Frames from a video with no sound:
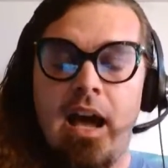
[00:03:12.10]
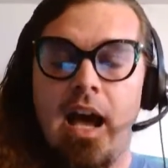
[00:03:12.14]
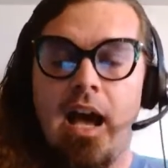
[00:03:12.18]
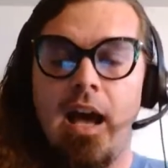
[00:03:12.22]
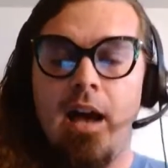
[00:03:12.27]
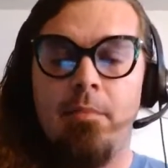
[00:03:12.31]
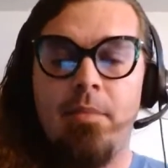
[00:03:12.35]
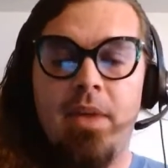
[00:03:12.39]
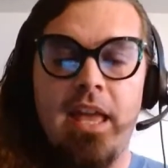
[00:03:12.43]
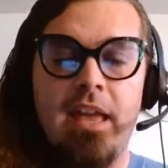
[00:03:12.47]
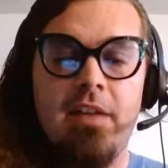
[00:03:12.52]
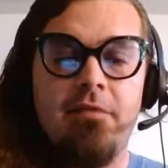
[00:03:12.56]

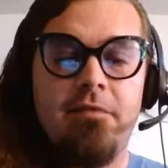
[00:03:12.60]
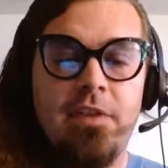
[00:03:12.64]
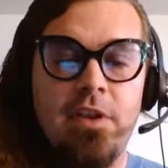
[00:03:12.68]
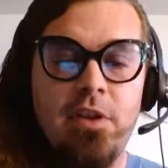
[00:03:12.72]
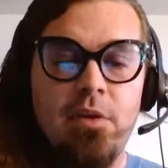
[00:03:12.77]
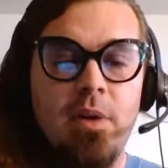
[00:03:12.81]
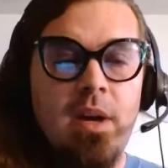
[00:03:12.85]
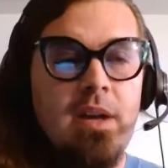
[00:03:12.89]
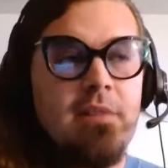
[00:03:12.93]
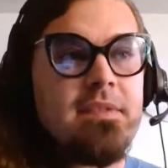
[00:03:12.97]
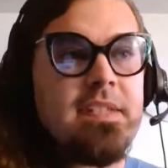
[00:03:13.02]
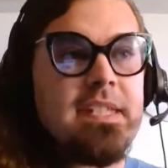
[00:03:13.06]
If
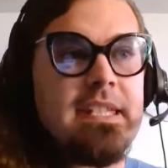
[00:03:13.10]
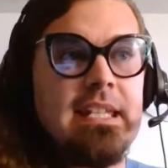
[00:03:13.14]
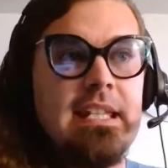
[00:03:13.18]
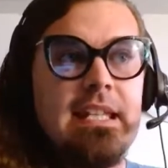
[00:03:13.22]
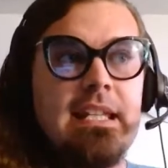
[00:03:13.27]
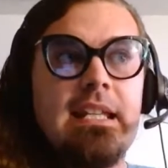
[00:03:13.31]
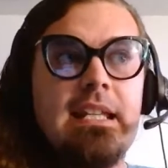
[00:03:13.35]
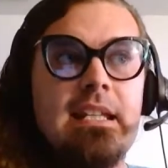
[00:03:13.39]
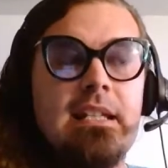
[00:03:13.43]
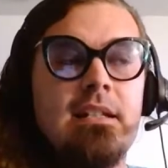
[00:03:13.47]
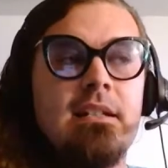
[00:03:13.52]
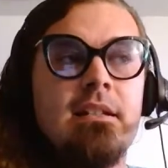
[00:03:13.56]
you have
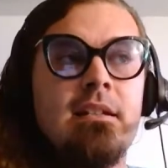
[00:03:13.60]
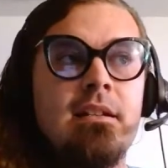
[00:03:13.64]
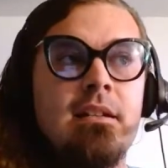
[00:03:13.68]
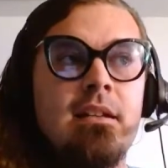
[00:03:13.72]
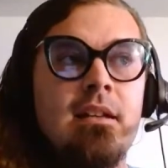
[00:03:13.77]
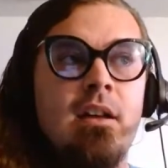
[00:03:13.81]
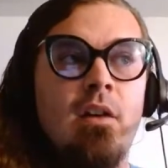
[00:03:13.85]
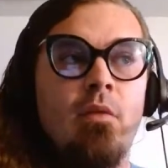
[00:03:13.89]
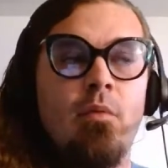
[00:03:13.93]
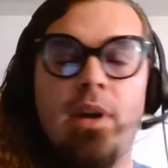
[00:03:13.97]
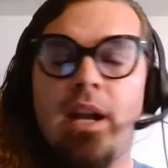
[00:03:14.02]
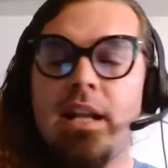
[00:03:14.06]
seen,
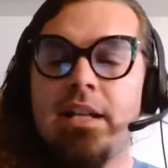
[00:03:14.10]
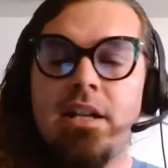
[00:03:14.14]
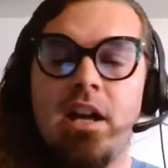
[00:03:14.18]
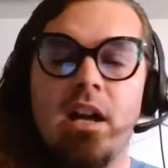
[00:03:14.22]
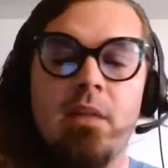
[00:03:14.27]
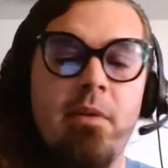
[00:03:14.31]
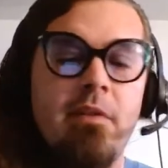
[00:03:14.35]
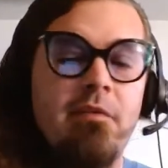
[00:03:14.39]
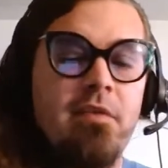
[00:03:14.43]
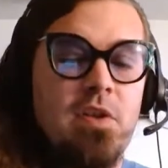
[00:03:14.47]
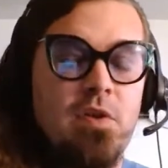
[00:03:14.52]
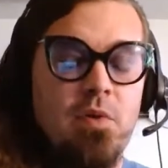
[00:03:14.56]
when I talk
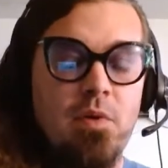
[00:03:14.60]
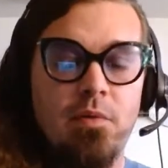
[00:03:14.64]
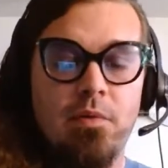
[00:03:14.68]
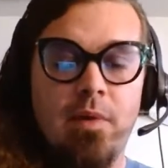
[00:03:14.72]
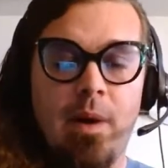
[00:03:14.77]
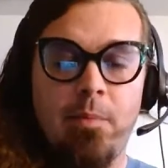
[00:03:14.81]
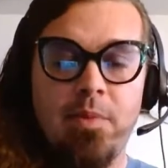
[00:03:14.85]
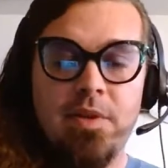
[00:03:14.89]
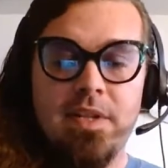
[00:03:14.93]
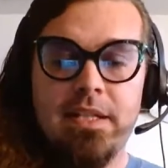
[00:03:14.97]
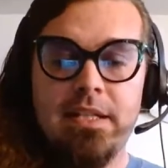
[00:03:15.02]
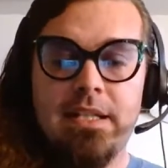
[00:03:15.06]
about visual
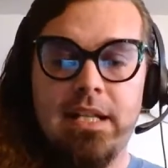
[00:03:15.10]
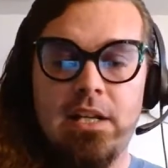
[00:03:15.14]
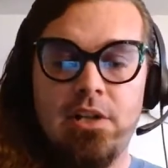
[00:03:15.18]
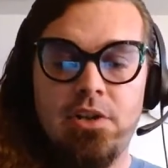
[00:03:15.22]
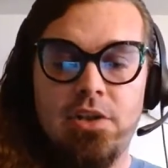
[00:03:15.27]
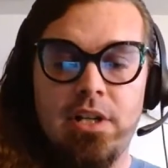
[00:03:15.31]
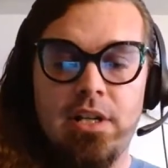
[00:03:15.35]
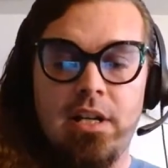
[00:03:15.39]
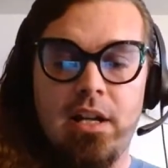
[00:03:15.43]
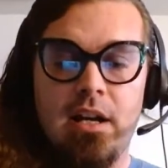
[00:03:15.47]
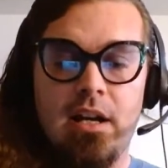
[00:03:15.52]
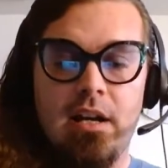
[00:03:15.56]

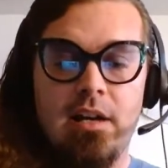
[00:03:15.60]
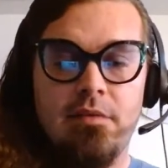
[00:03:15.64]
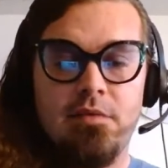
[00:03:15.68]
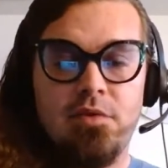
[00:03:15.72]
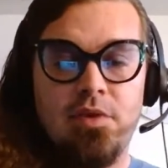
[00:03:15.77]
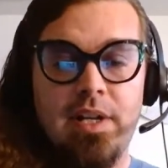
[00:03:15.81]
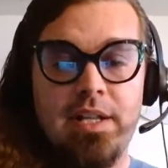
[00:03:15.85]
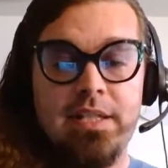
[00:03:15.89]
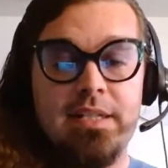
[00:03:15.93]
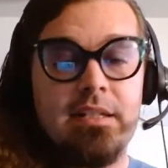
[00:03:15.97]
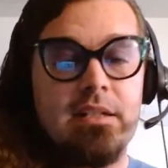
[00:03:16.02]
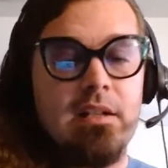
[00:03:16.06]
representation of
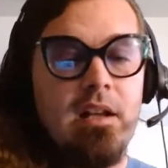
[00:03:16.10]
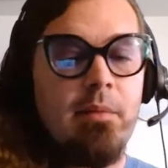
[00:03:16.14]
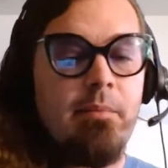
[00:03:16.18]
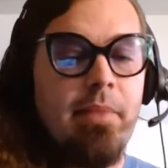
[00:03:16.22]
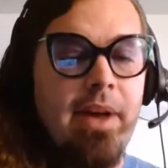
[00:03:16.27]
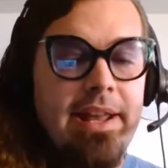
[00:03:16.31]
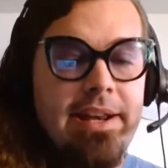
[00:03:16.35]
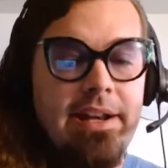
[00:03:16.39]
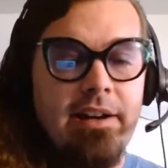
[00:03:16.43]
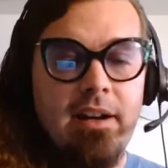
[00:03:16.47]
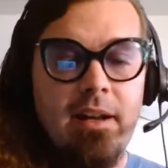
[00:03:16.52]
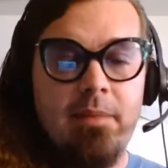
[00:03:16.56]
trans and
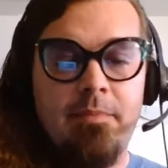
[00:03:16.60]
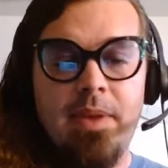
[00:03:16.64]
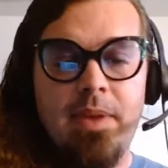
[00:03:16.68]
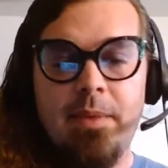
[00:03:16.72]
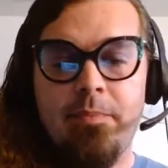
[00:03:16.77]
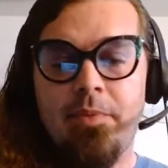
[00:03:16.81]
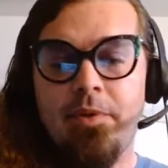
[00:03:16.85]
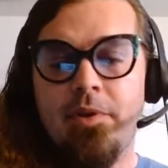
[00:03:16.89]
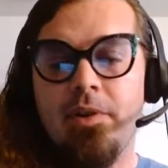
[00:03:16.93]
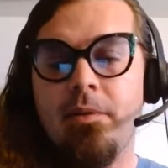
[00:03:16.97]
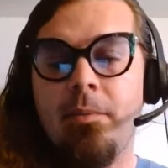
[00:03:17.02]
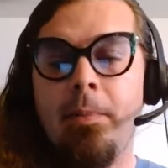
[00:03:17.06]
non-binary
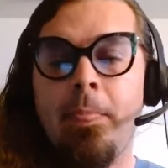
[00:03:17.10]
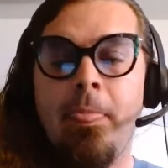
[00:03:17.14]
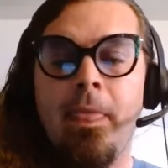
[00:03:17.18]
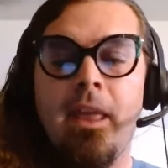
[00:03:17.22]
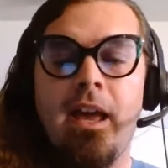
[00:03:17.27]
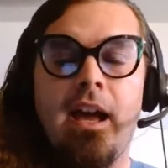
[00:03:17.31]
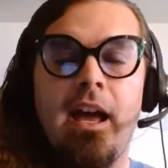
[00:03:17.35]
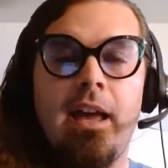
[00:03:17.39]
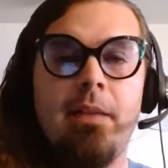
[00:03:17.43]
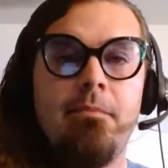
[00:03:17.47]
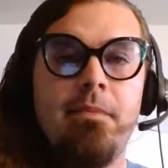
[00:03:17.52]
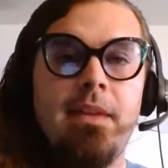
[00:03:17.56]
people,
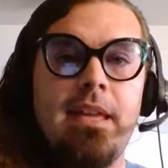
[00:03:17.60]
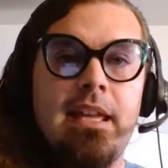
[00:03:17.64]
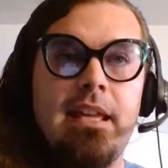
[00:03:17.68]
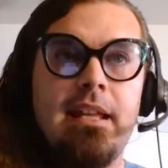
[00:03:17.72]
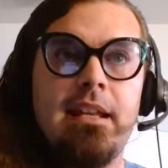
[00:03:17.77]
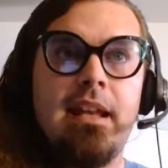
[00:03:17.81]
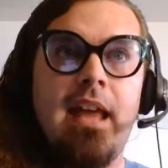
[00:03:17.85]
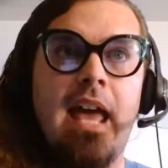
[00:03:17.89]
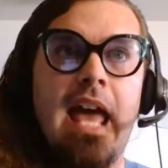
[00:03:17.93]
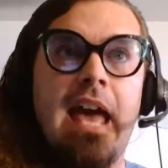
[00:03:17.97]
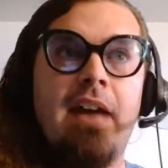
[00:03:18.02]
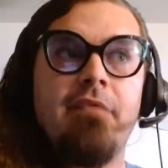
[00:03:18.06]
I
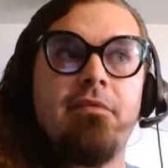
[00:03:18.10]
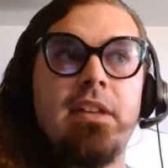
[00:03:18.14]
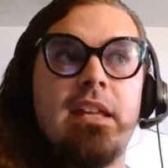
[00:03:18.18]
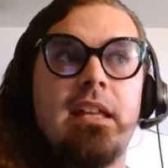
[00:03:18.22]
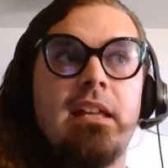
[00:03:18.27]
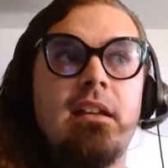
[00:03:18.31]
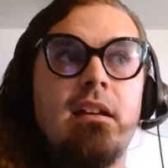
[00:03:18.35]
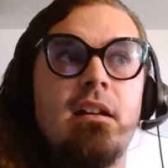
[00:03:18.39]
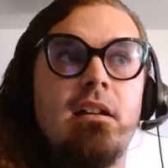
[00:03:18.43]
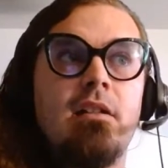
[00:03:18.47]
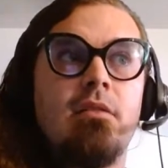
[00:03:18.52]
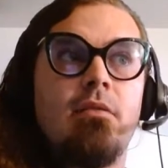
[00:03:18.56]
mean
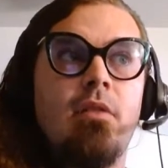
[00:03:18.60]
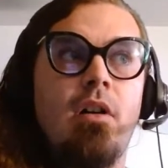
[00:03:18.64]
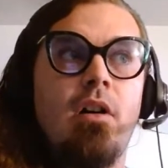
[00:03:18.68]
having